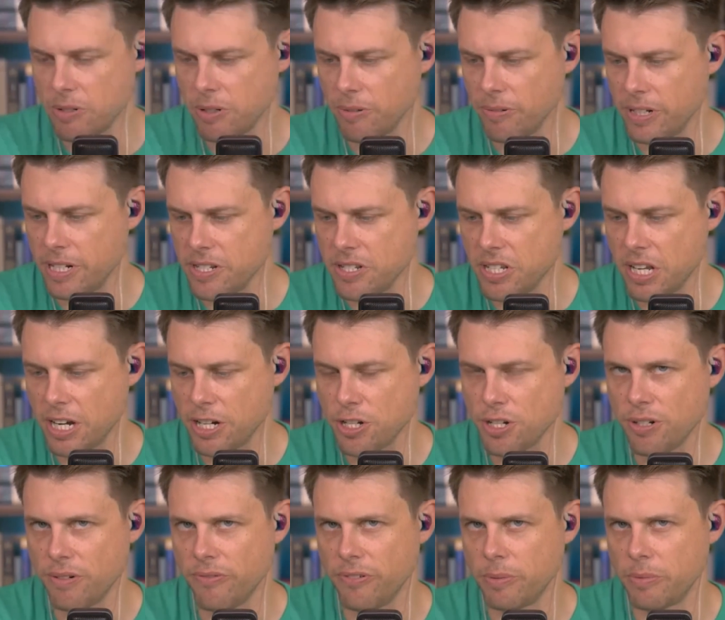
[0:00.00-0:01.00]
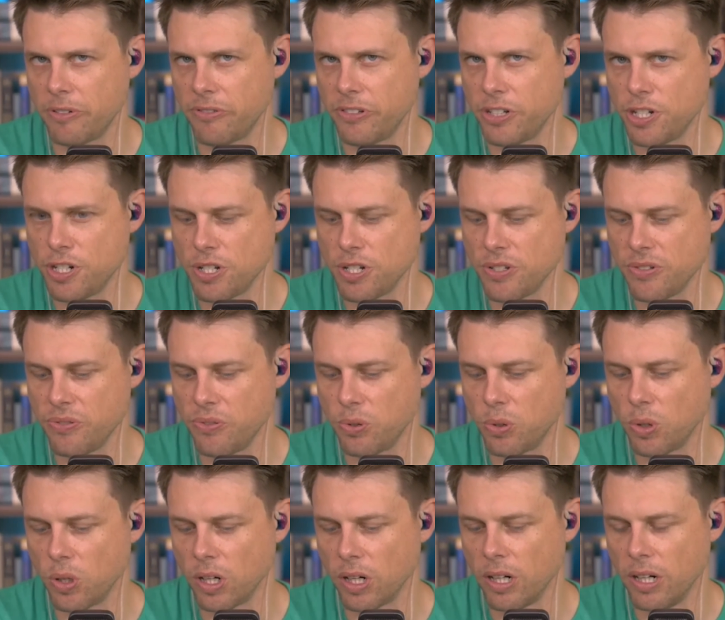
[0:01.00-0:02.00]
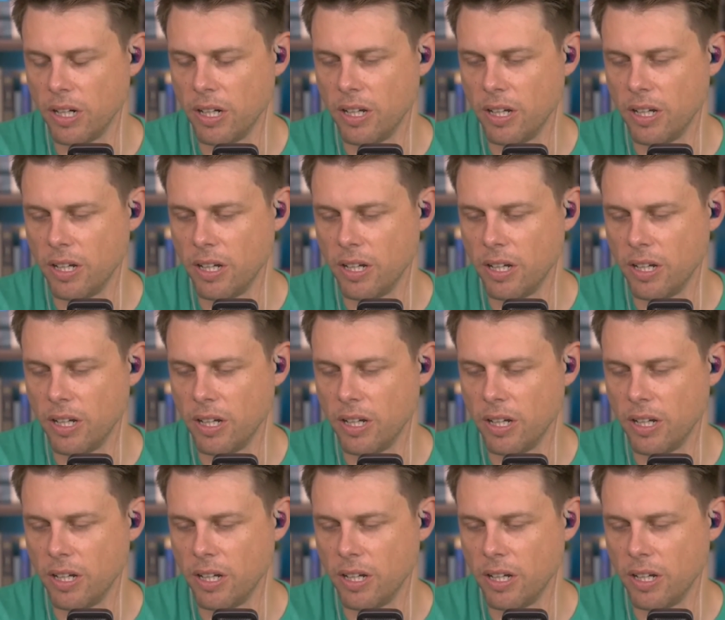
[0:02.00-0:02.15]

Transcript: I want to read a section from Ephesians four.